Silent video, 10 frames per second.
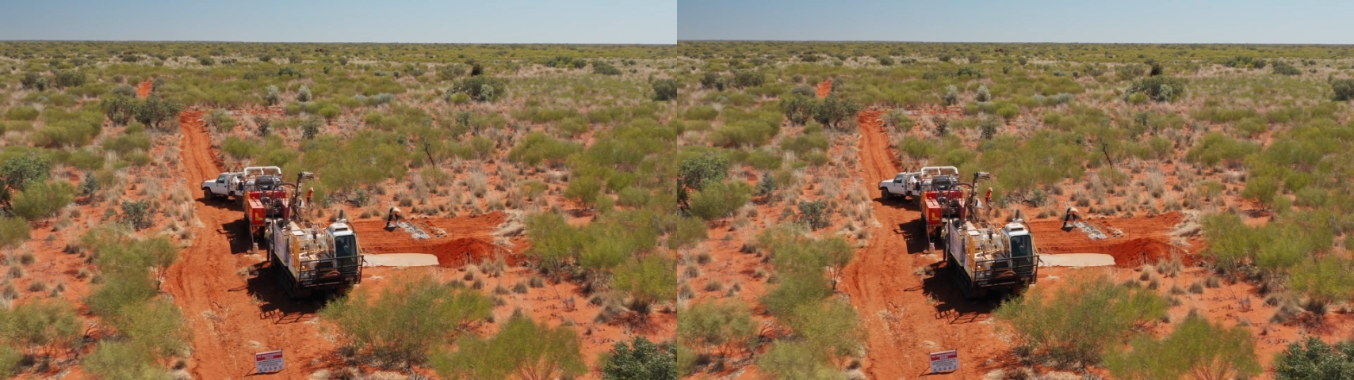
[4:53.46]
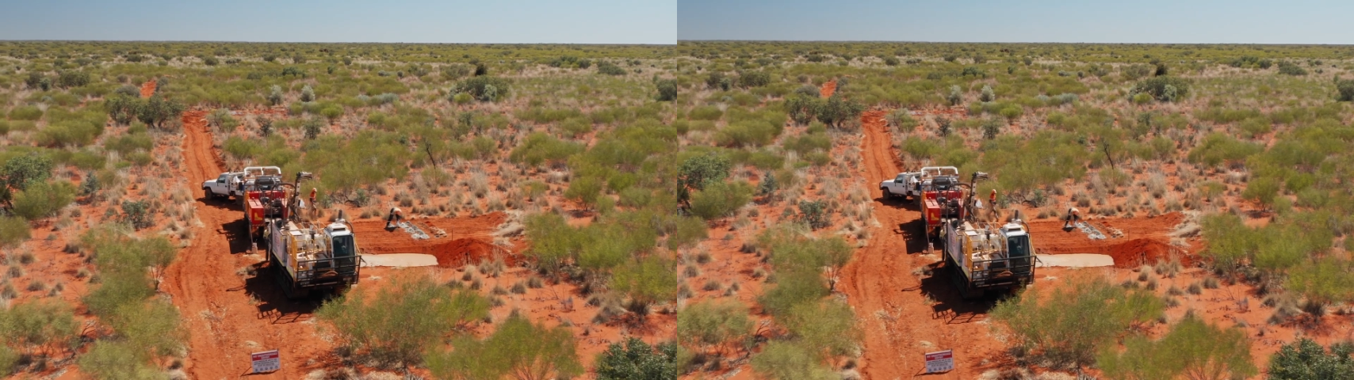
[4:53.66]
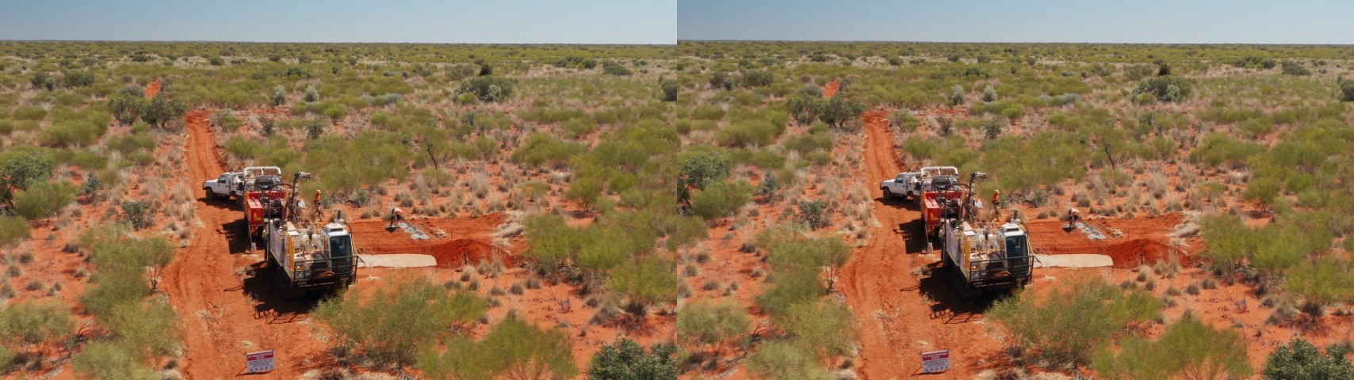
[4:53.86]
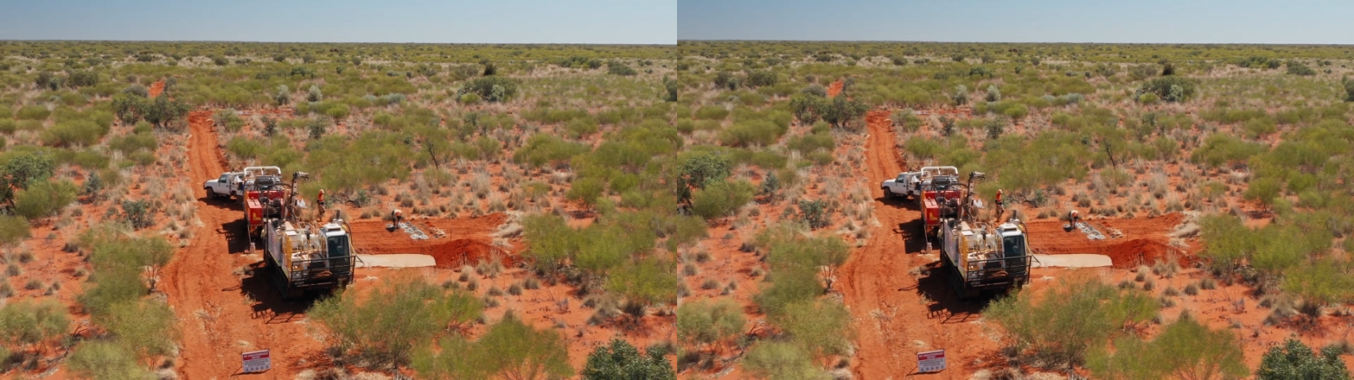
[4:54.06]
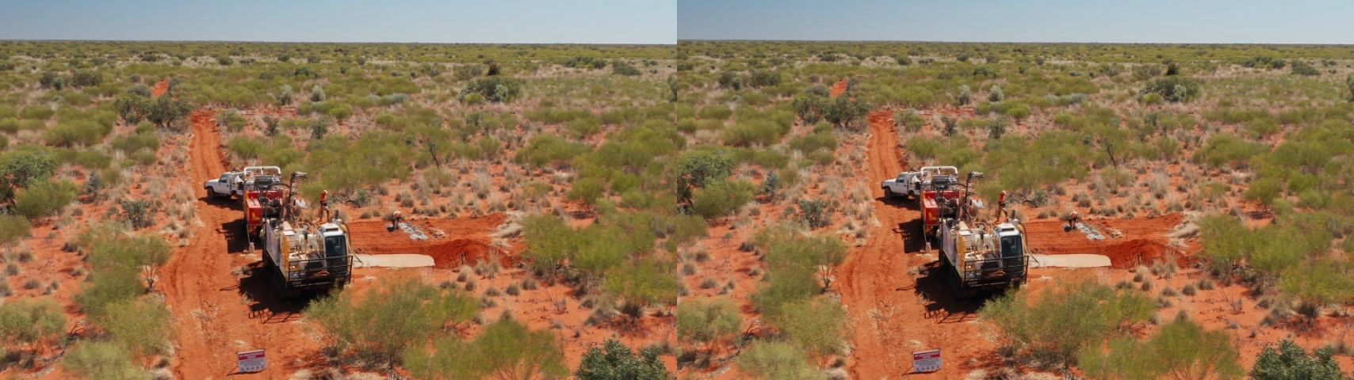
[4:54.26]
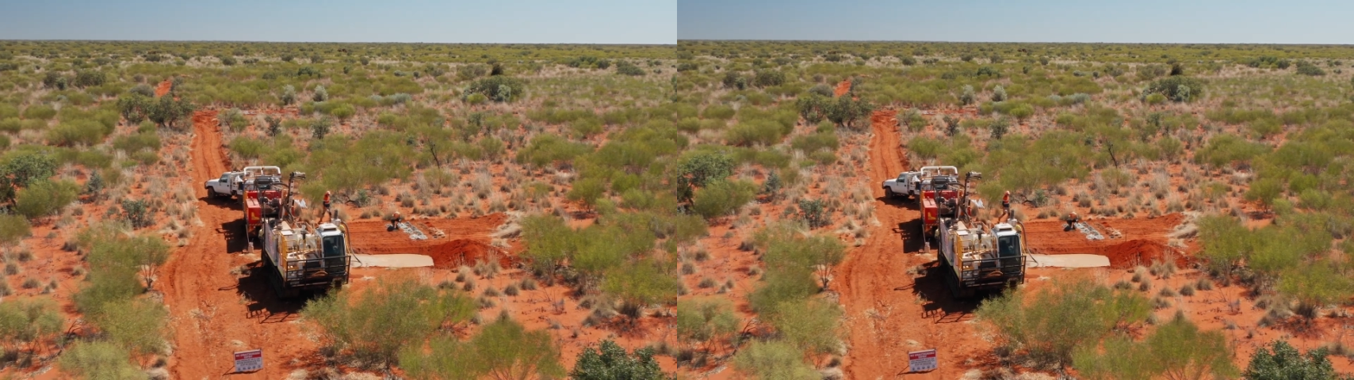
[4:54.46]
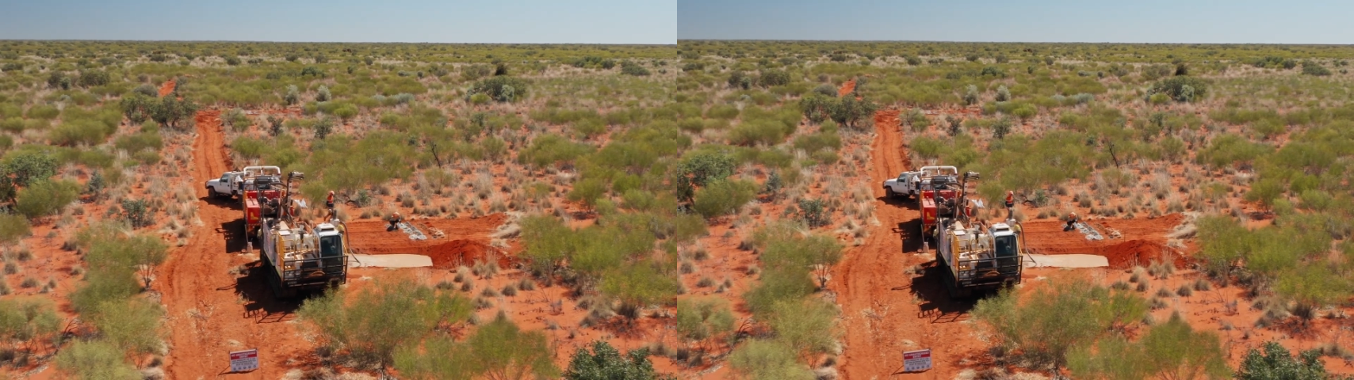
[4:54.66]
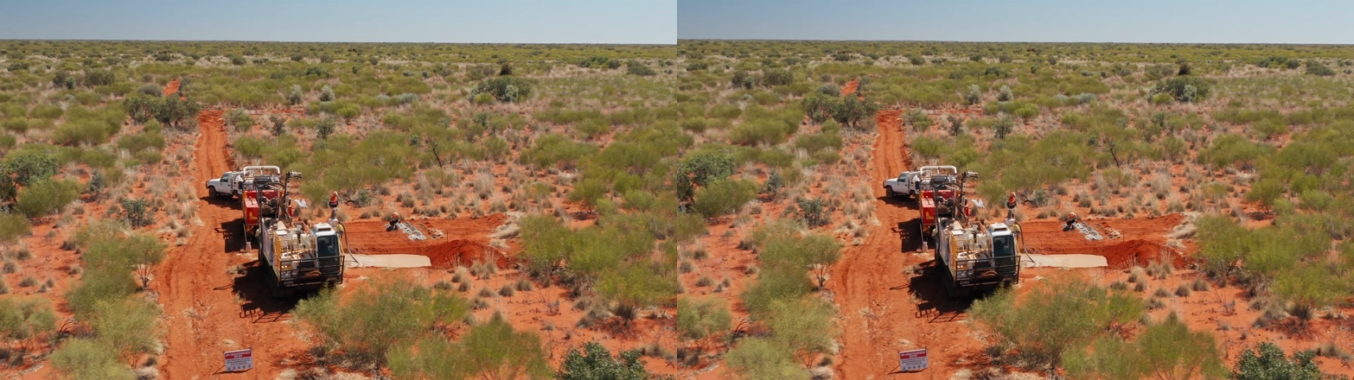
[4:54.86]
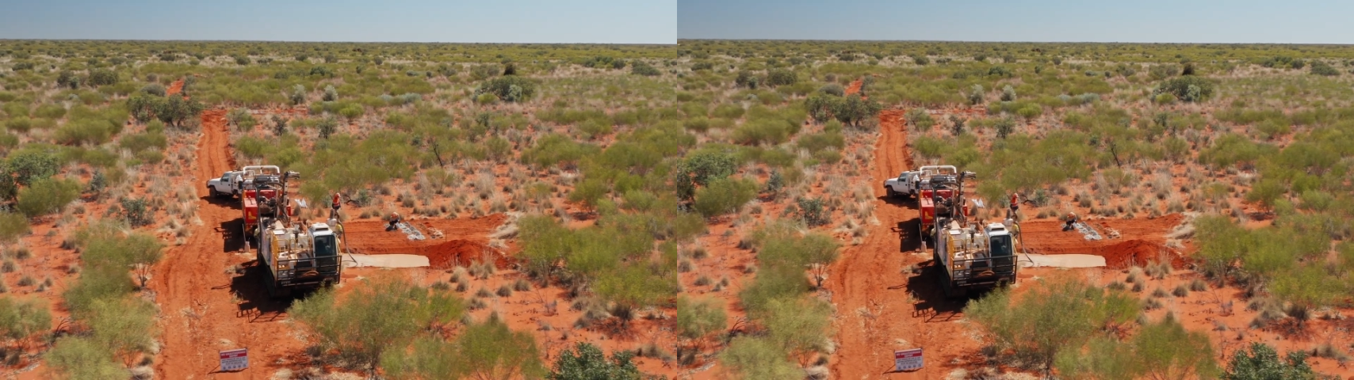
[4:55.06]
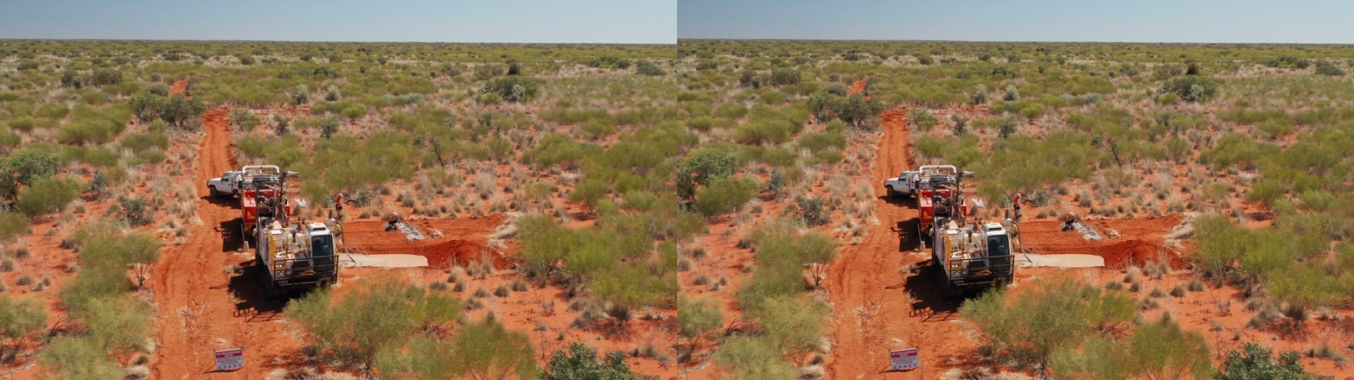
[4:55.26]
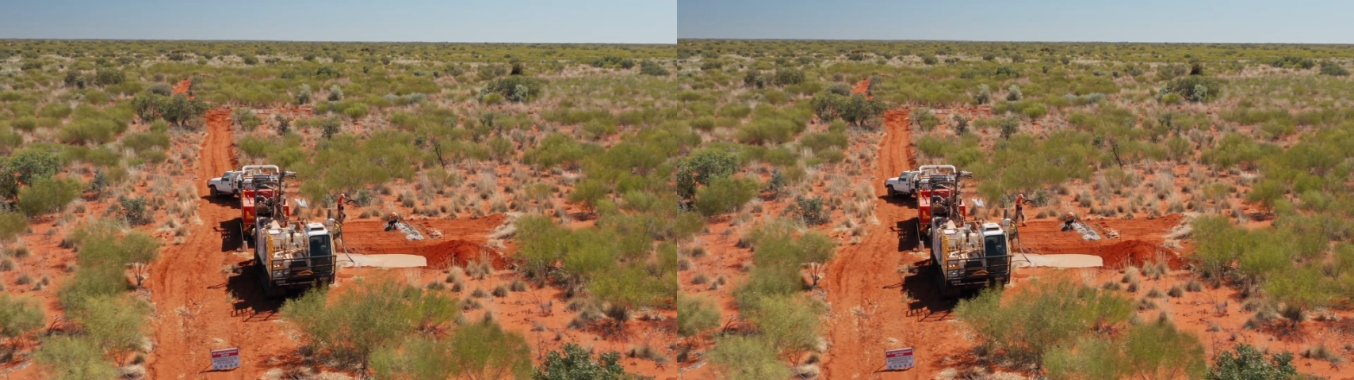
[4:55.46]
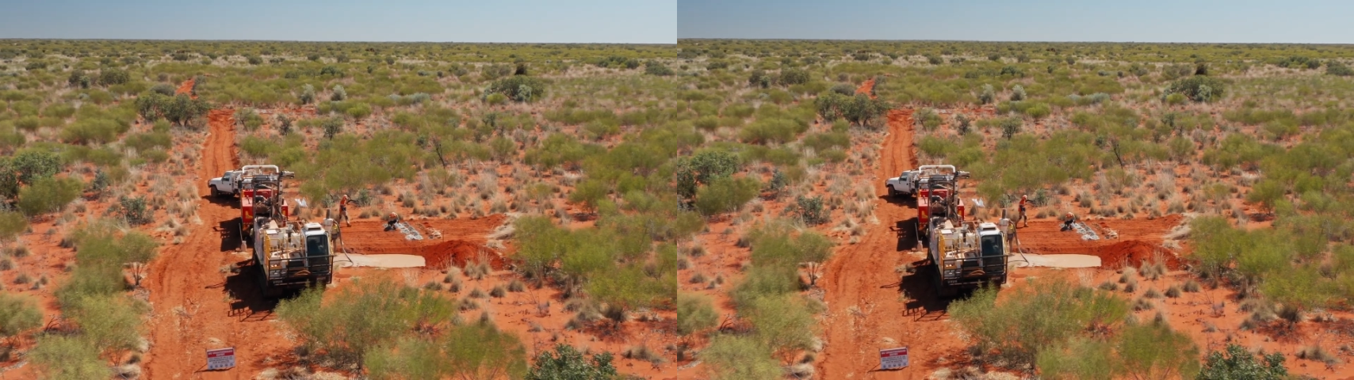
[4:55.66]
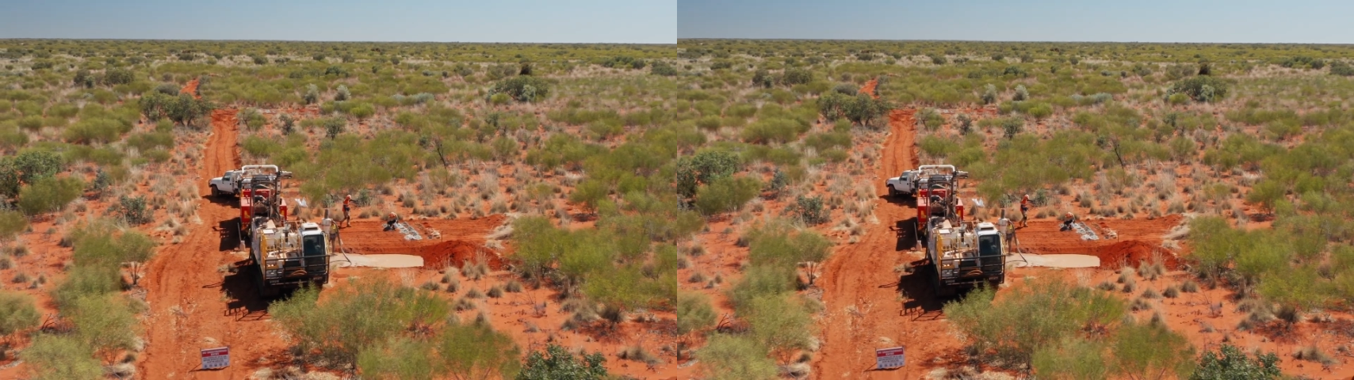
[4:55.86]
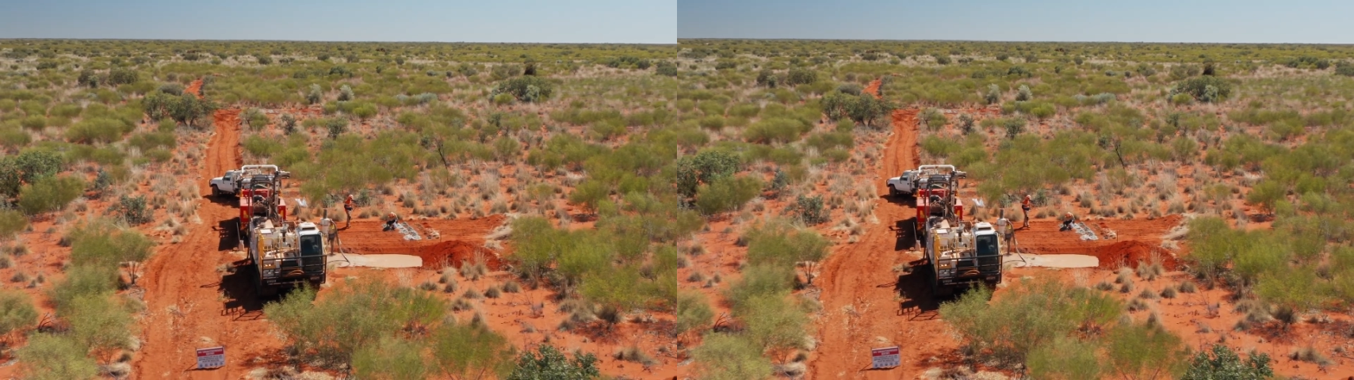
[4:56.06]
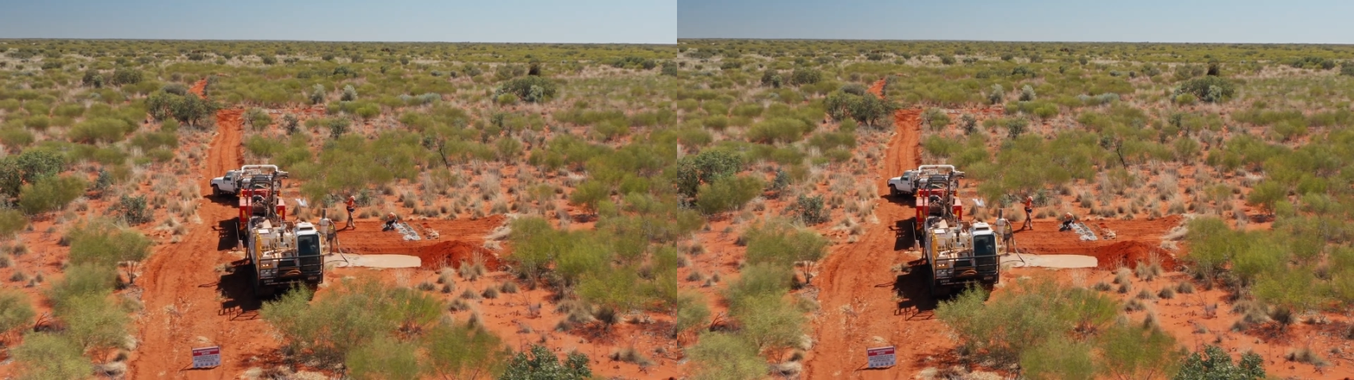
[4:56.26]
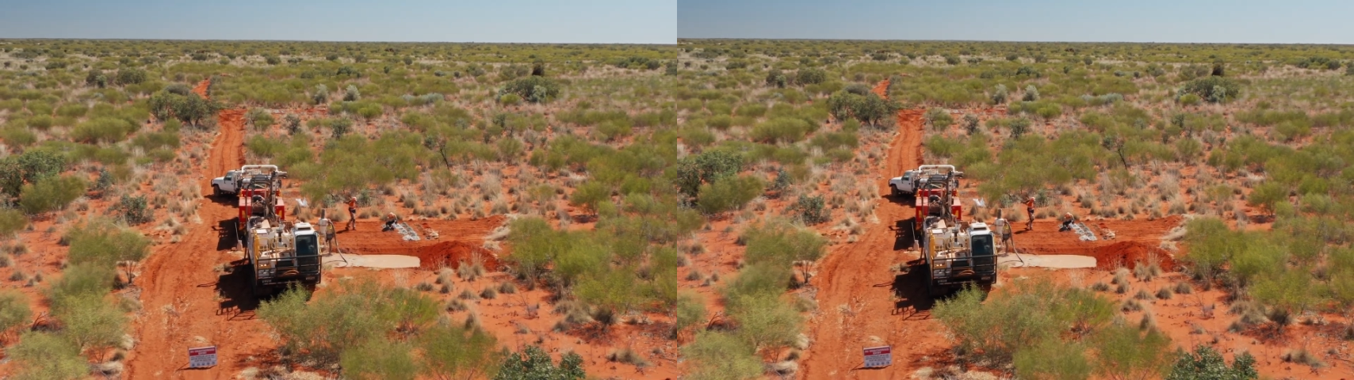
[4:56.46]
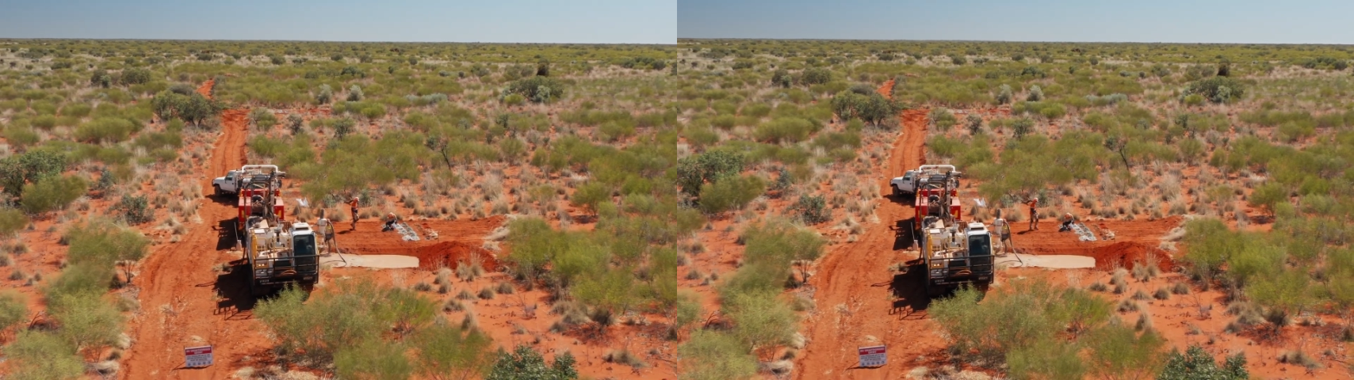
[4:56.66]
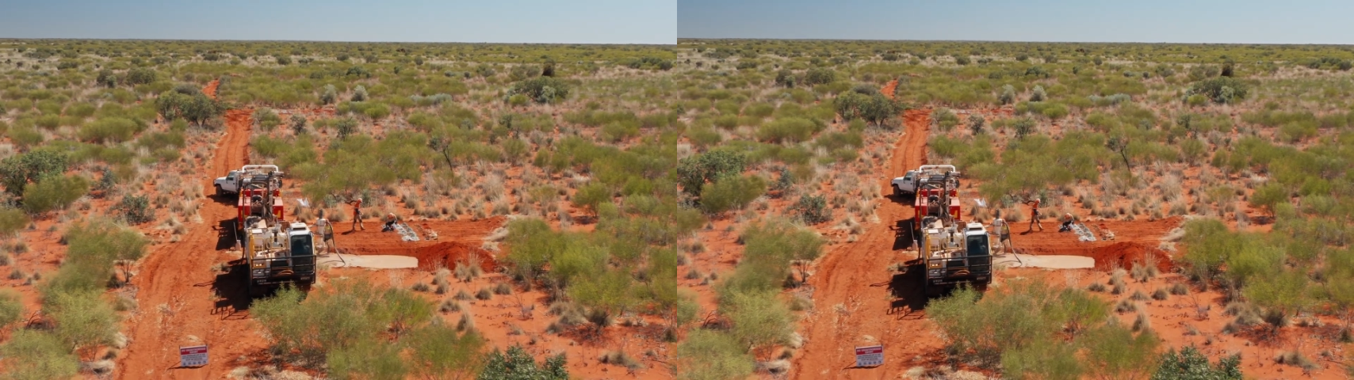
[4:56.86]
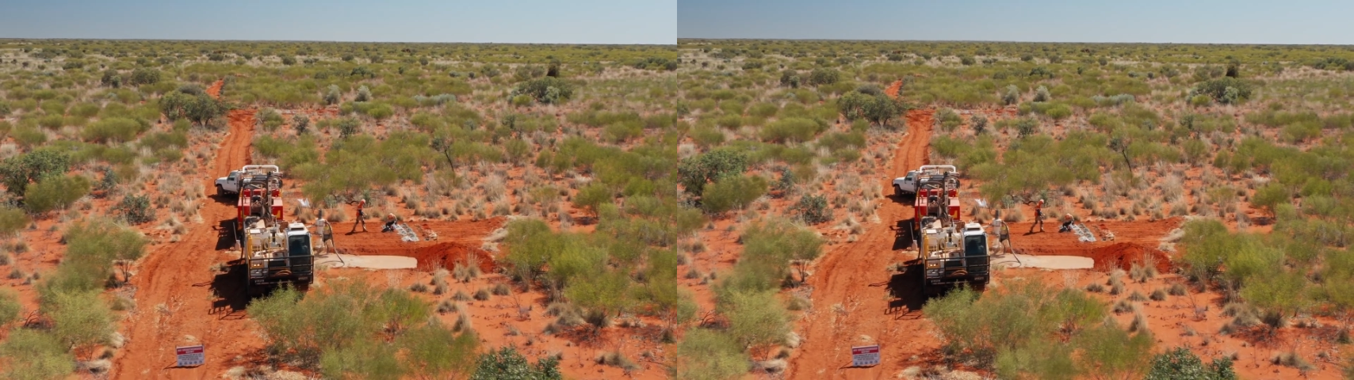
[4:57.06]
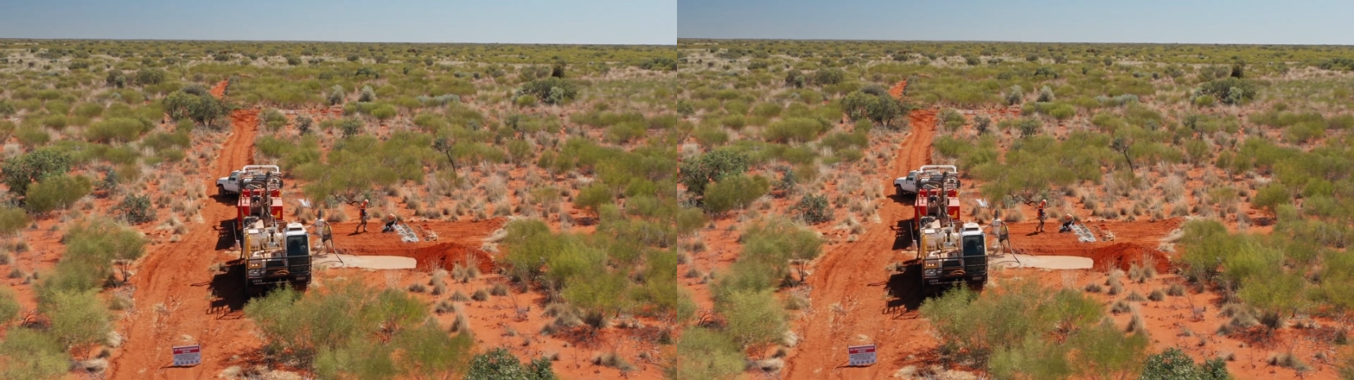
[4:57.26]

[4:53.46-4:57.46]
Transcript: (no speaker visible)